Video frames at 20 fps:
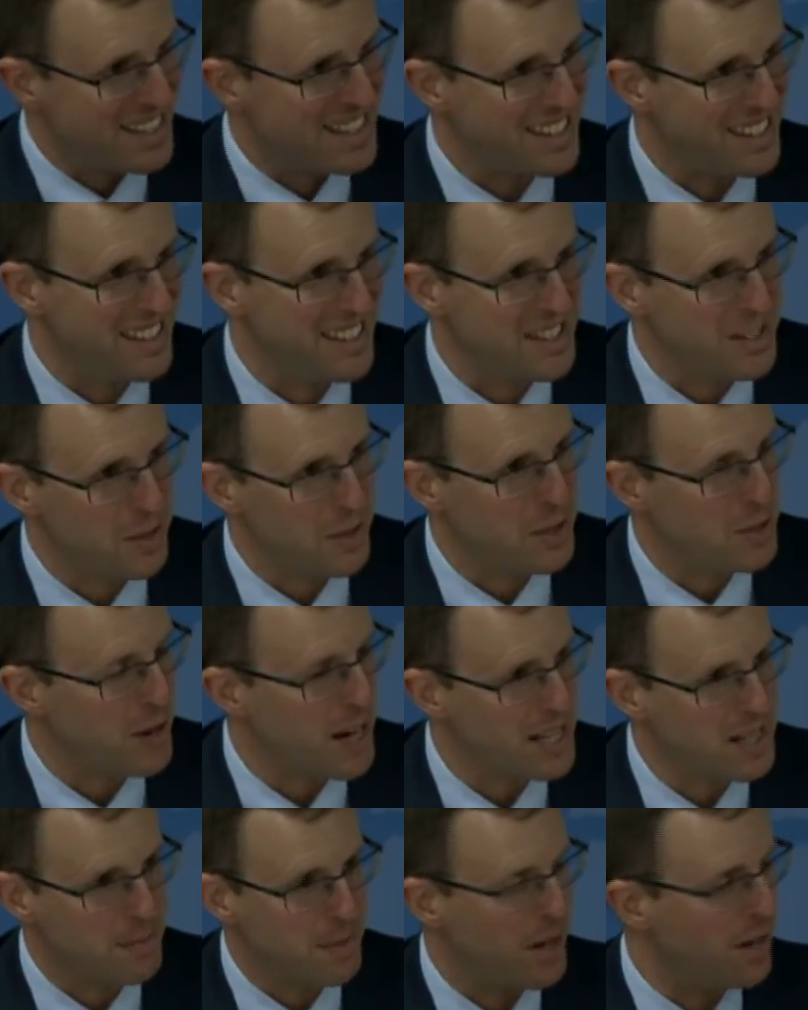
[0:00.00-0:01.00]
to, to,
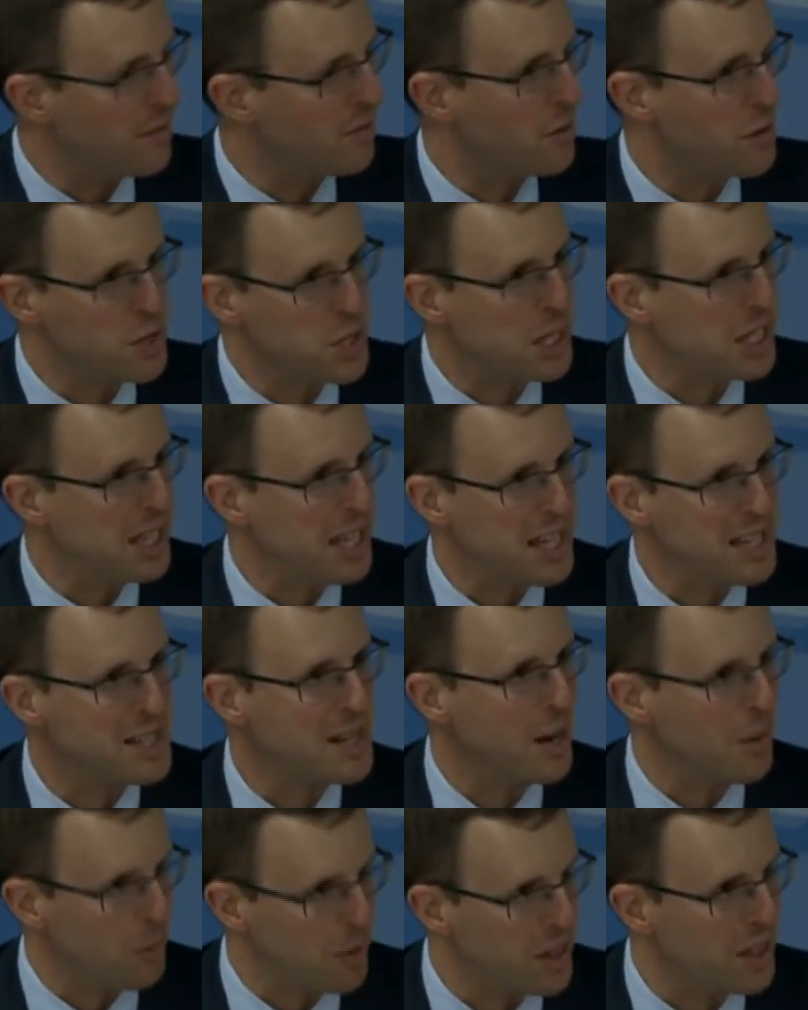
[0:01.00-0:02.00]
address, but unfortunately, that's
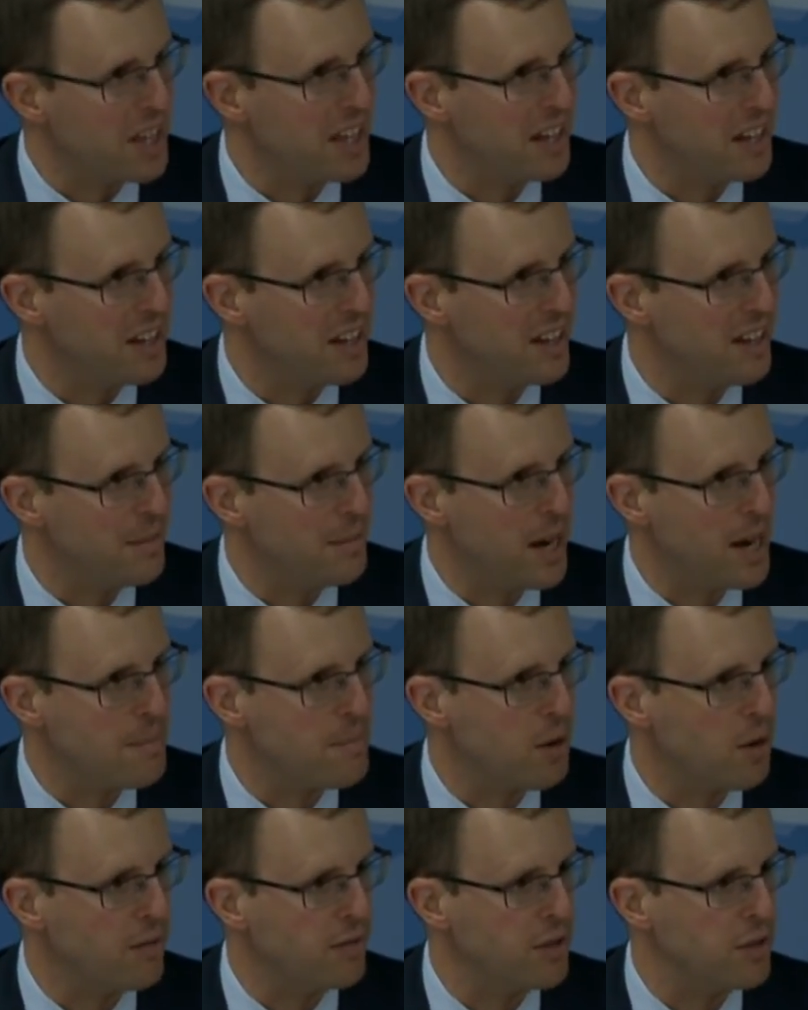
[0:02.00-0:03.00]
not within my
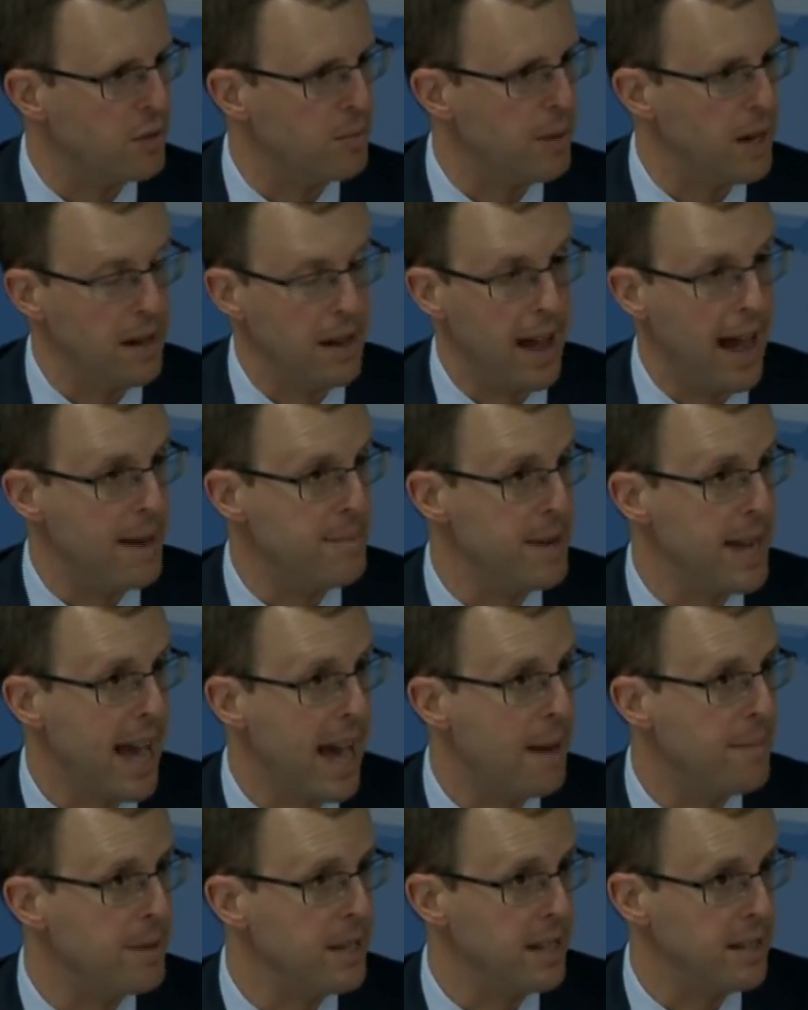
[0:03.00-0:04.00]
purview. But yeah. I'd be
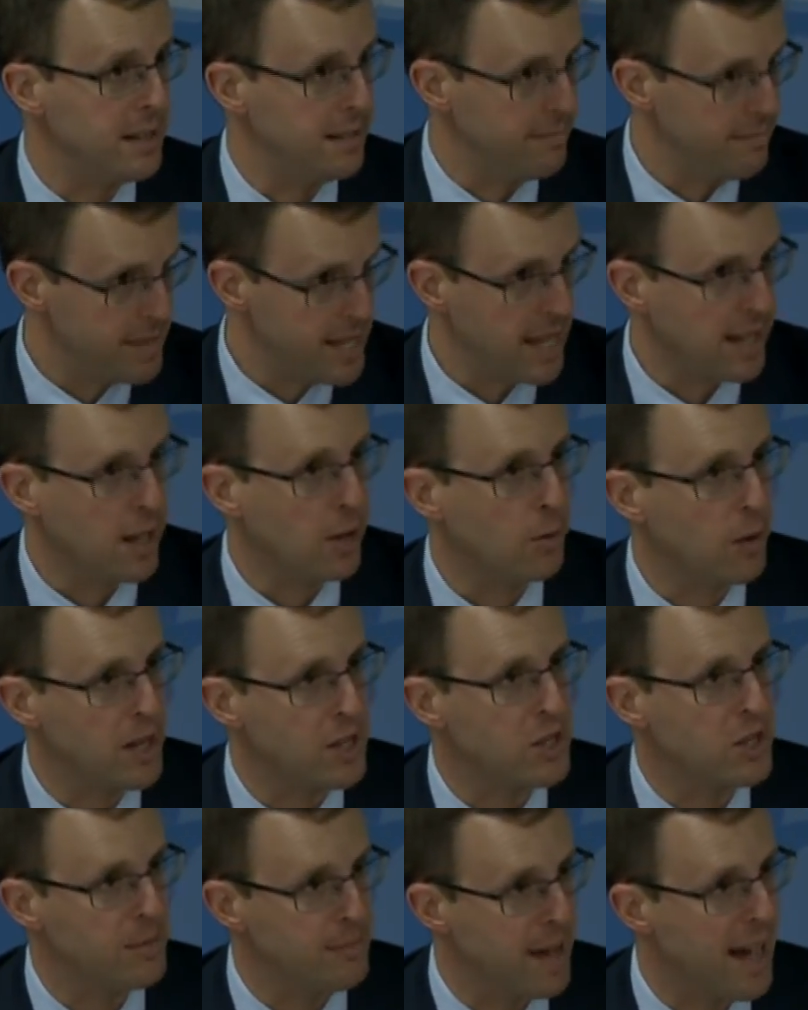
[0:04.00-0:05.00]
happy to take is a there,
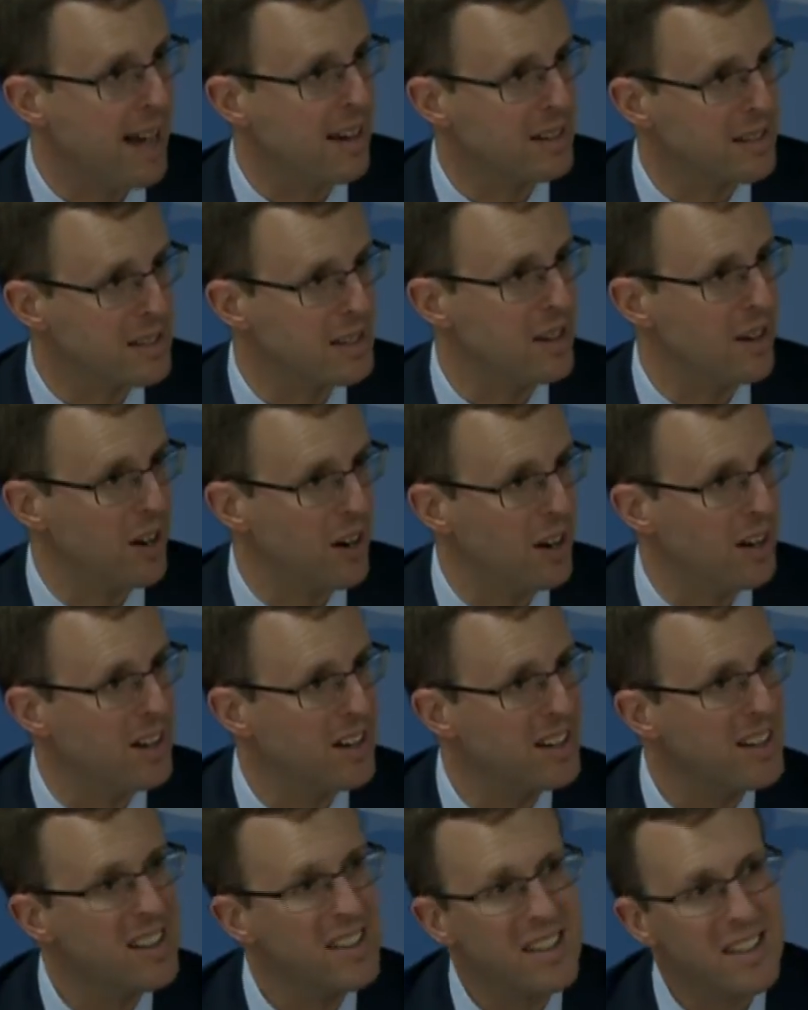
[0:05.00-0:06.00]
question back there any to our
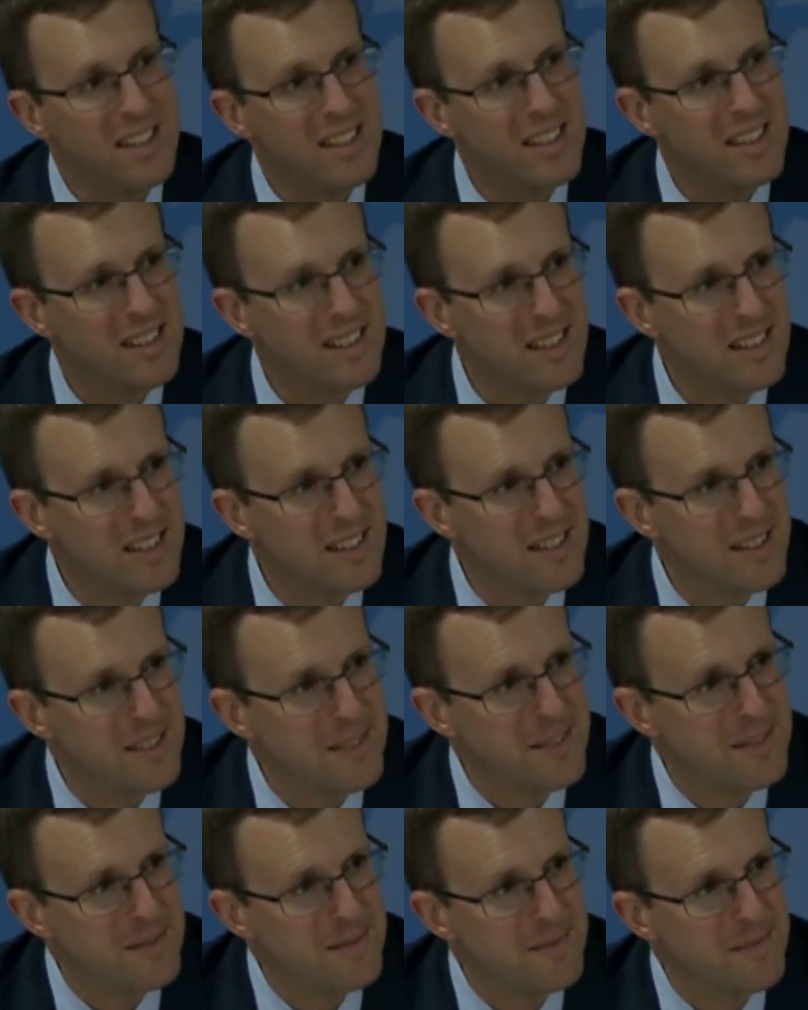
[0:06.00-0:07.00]
impact on the
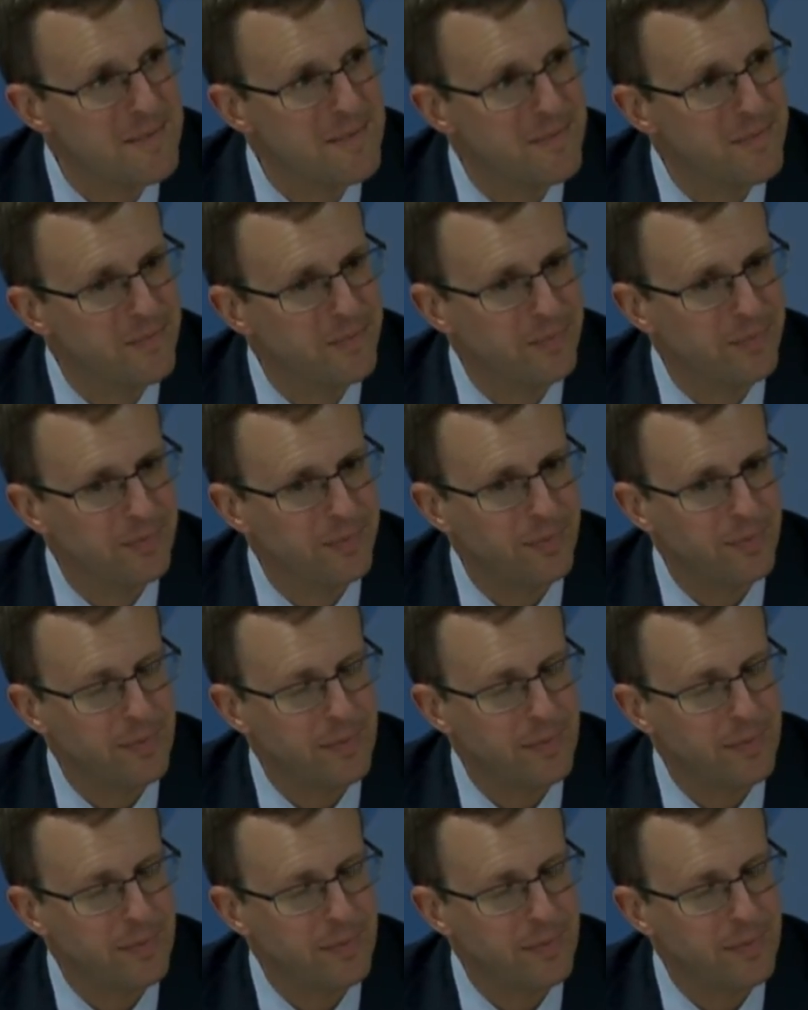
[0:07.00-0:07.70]
ISTC or.